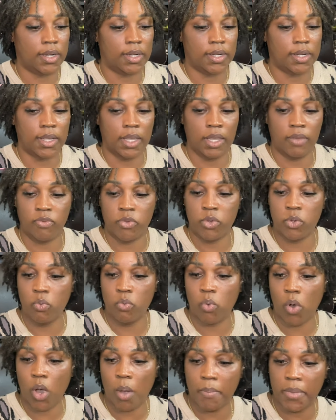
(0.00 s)
If you
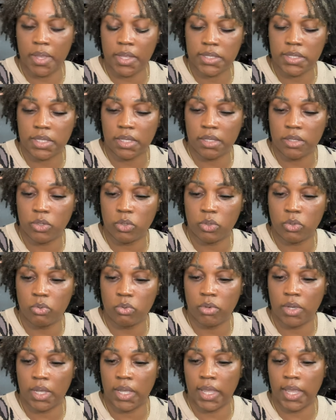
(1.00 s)
want me to
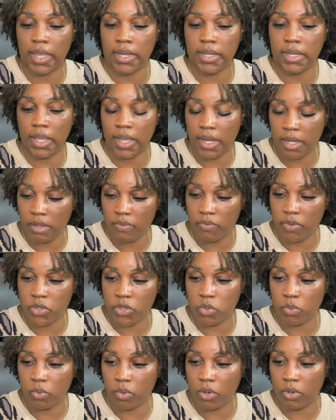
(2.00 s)
do an
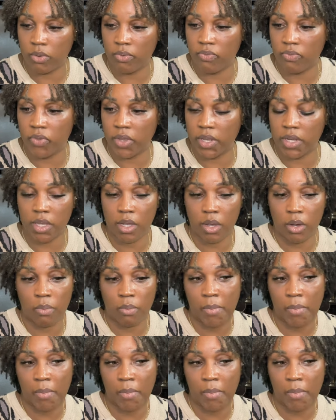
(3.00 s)
individual video,